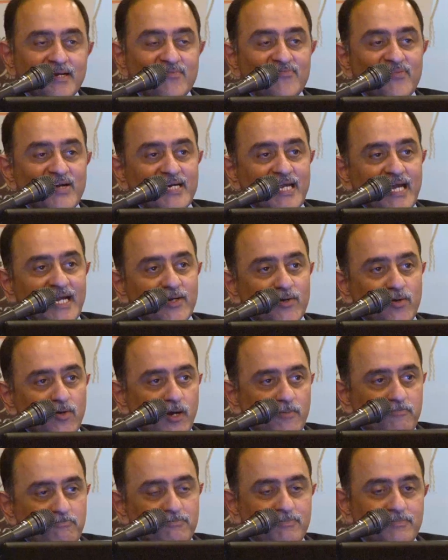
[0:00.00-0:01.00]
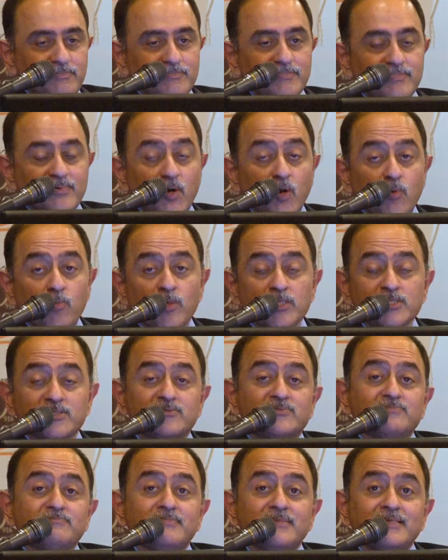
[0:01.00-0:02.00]
In fact, I grew up
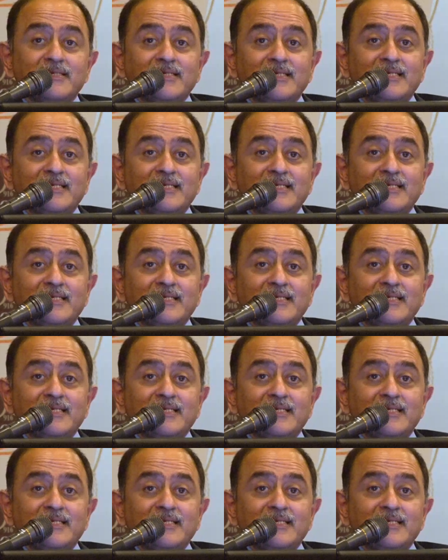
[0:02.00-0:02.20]
almost